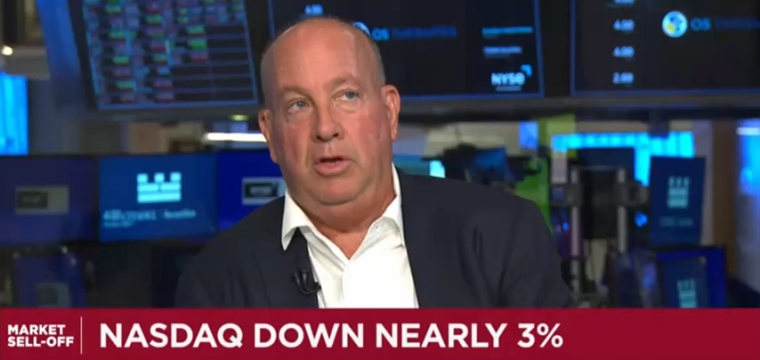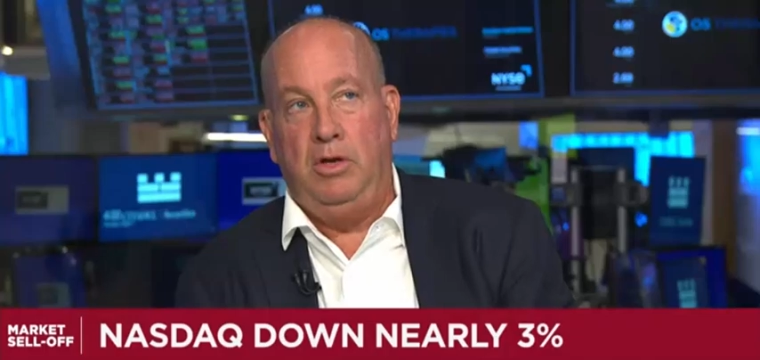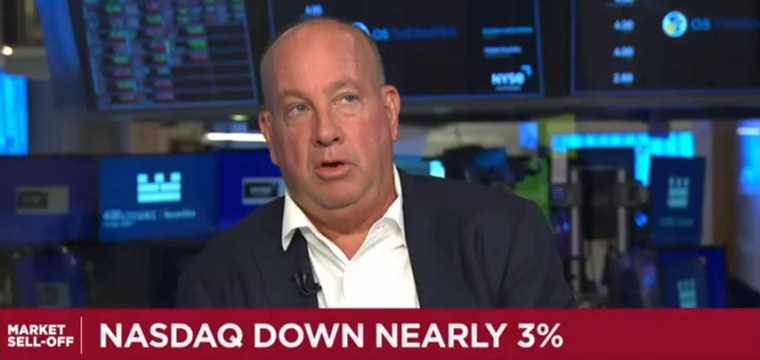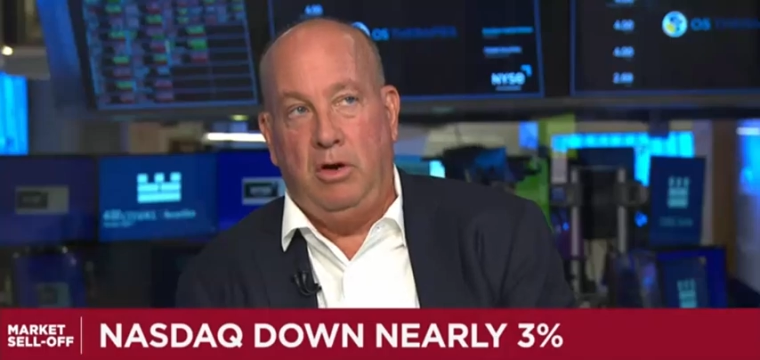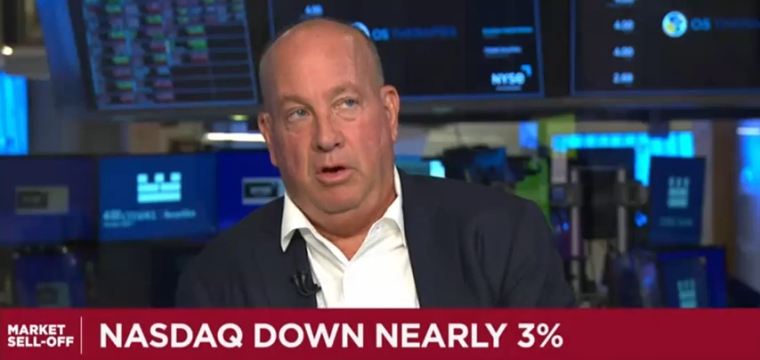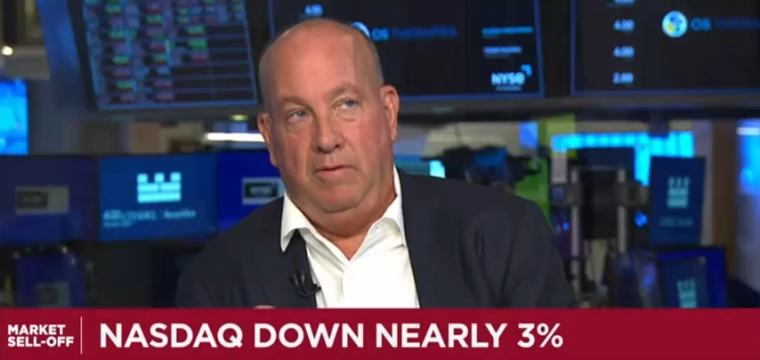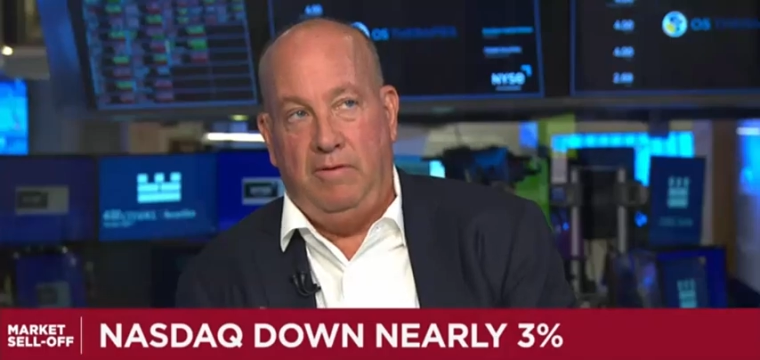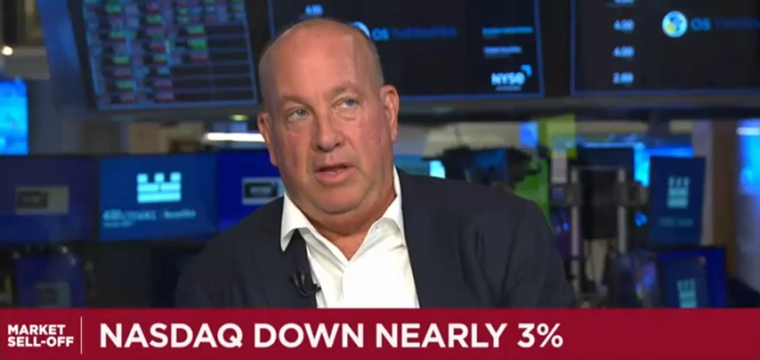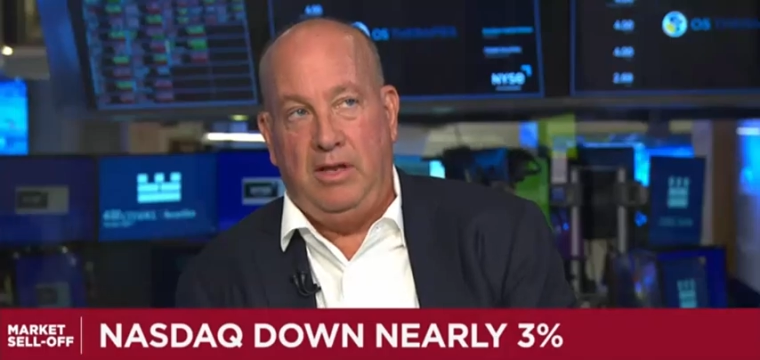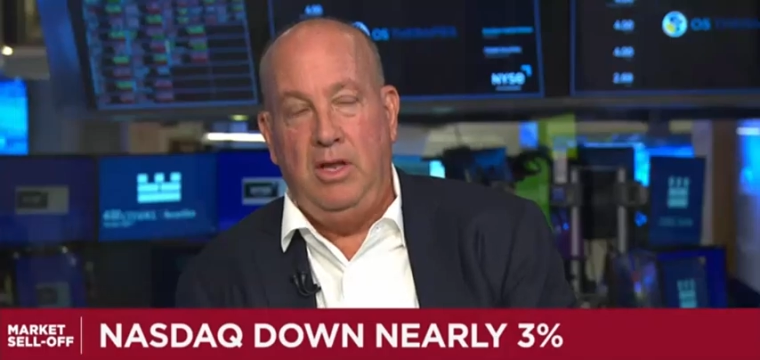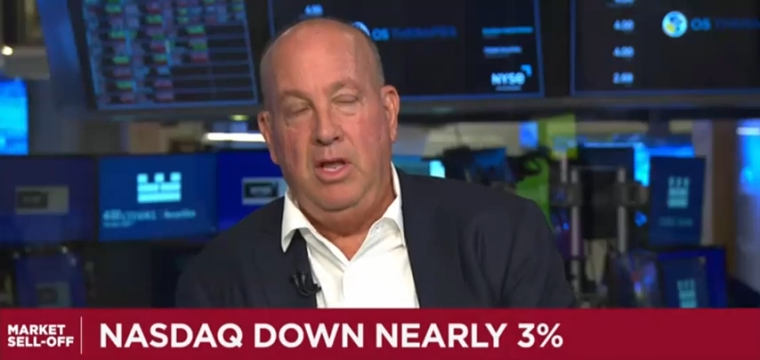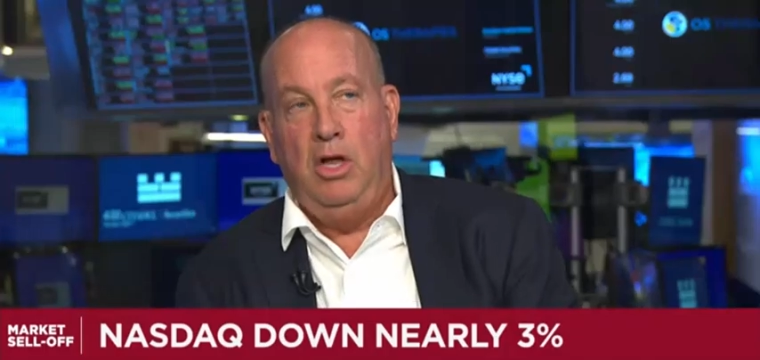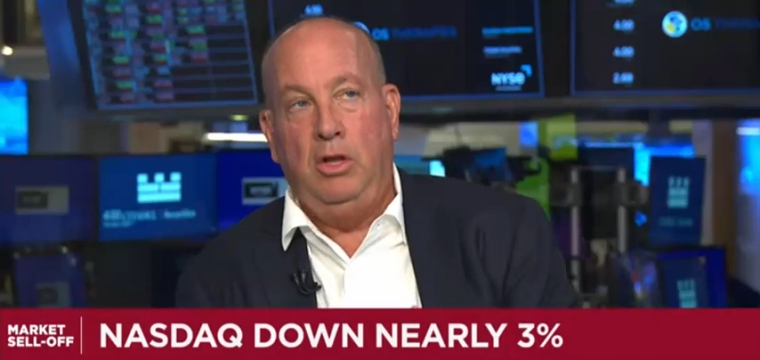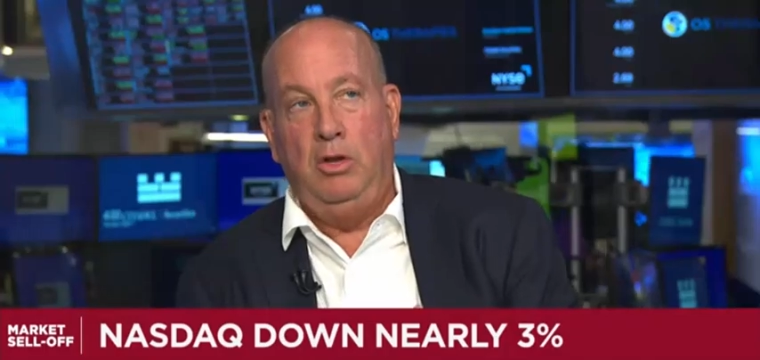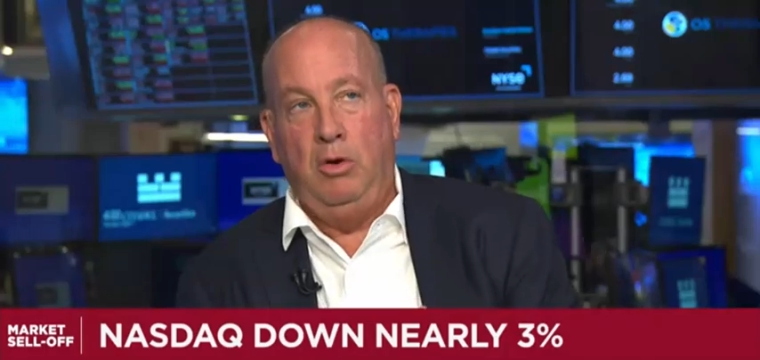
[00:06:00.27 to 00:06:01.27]
curve and
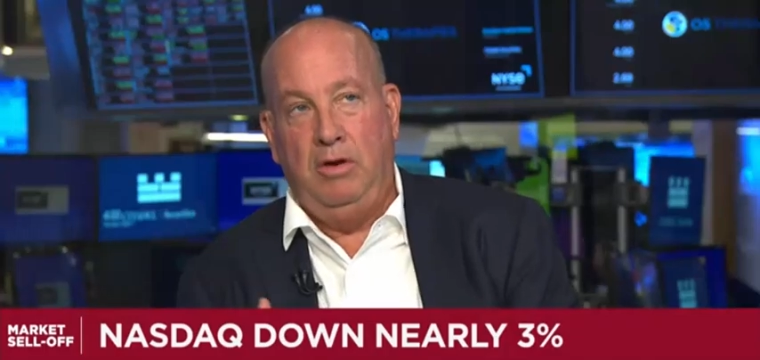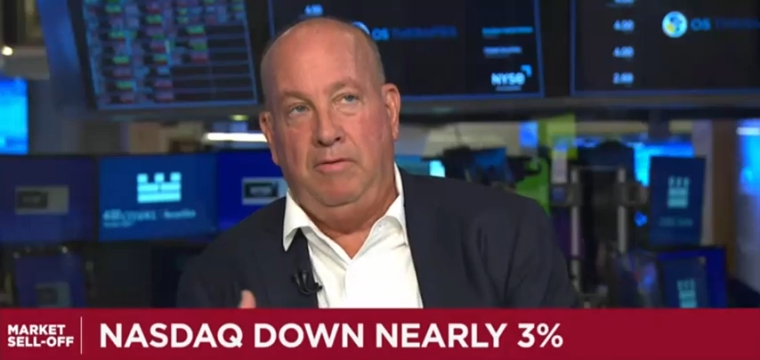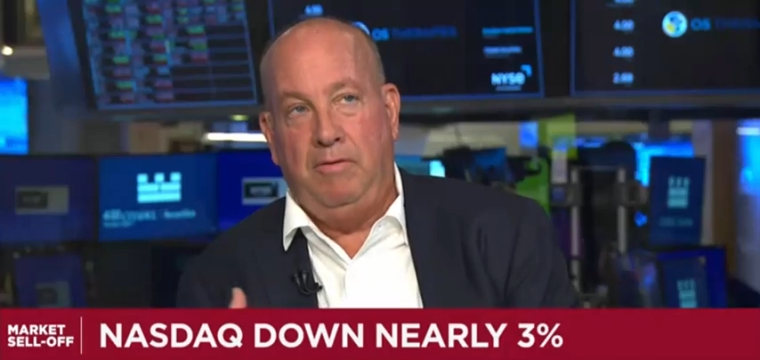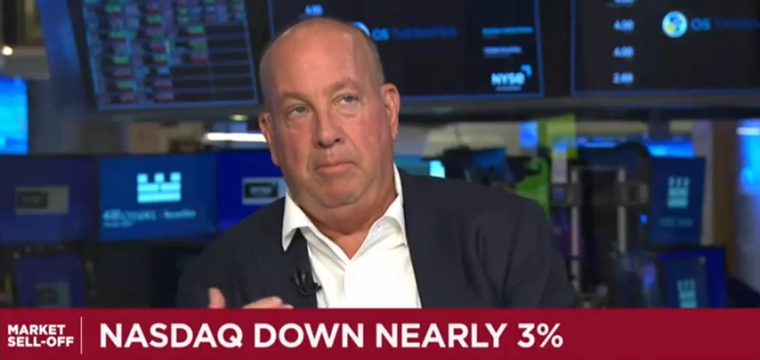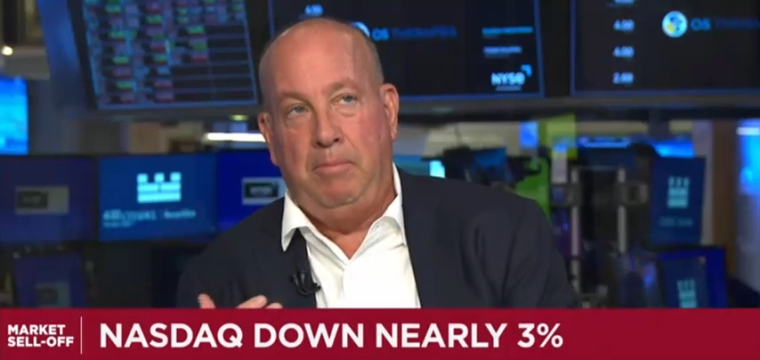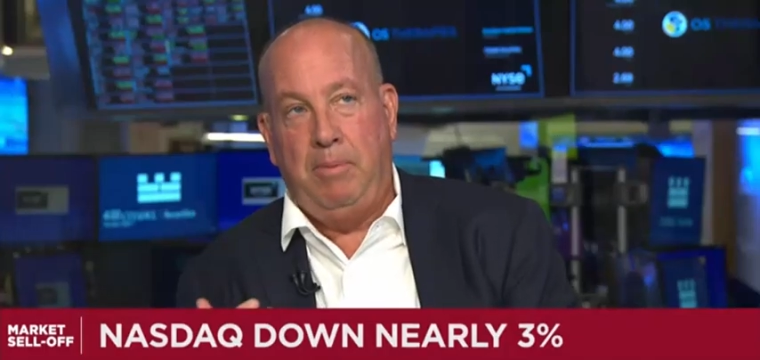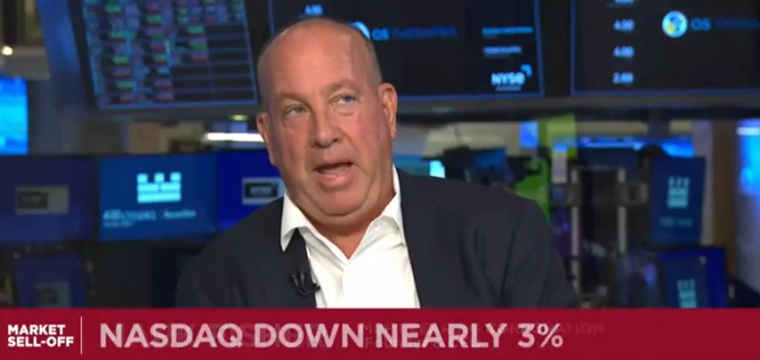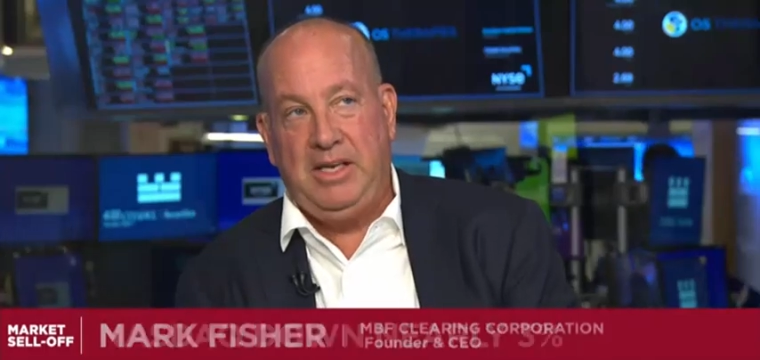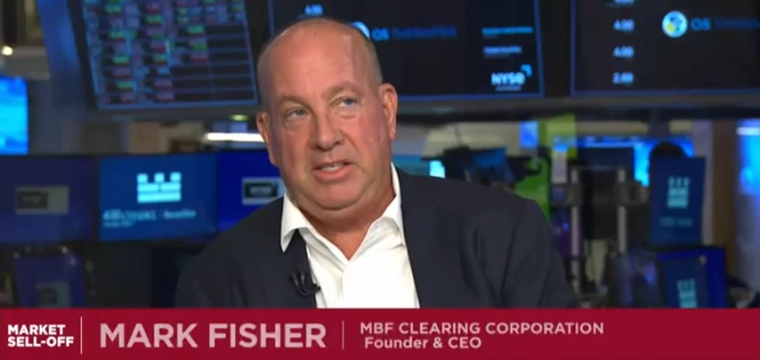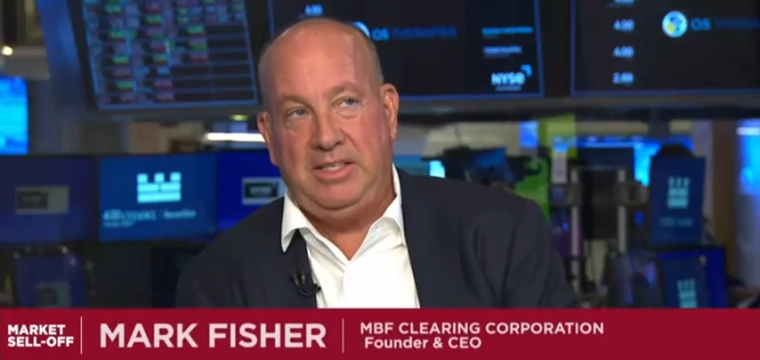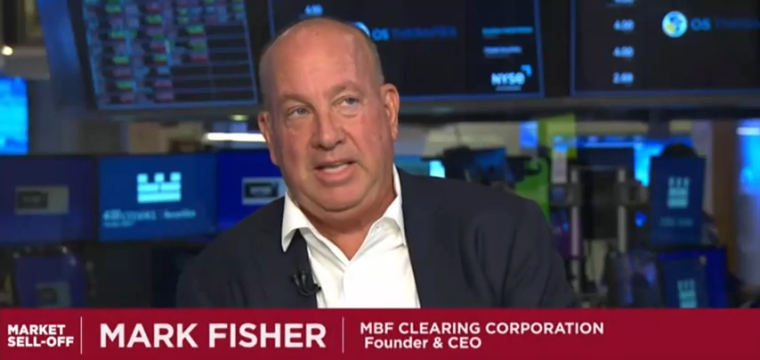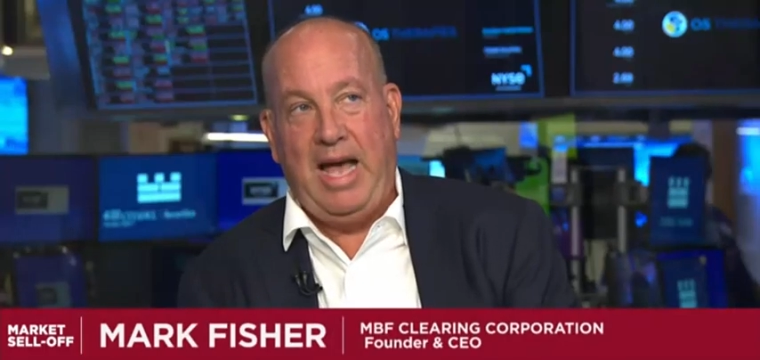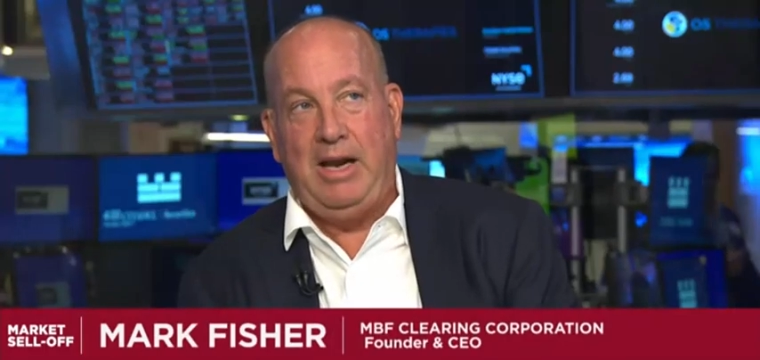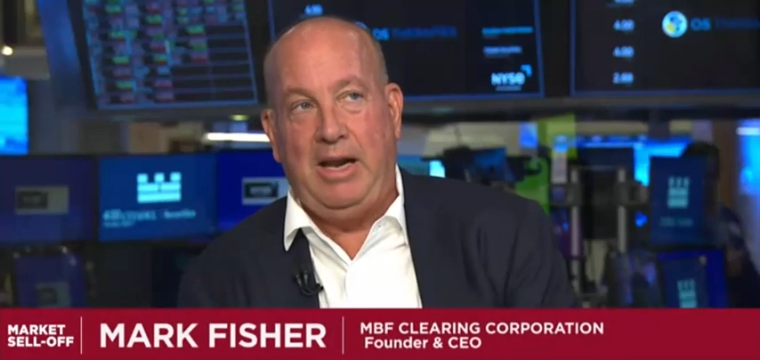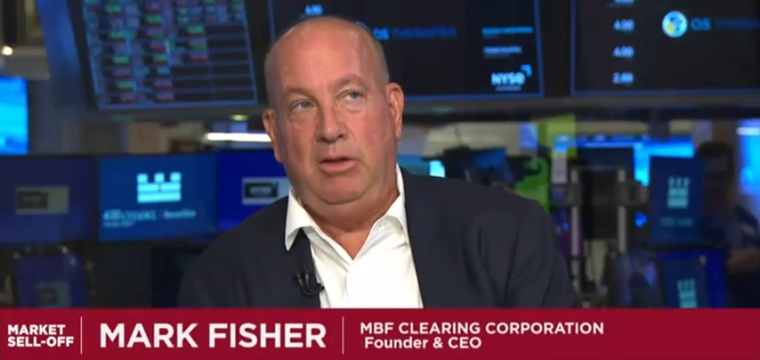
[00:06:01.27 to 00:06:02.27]
learning from past
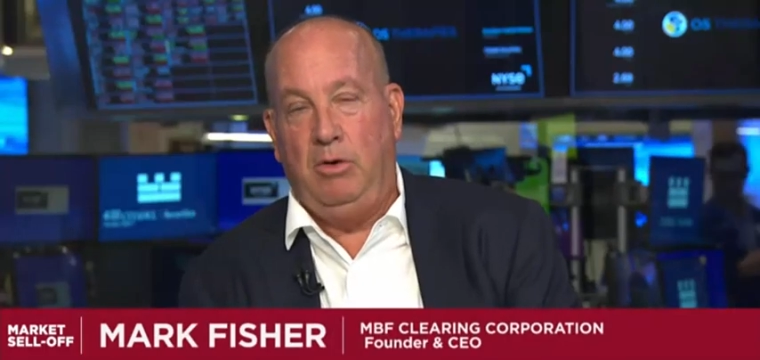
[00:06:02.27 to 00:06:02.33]
data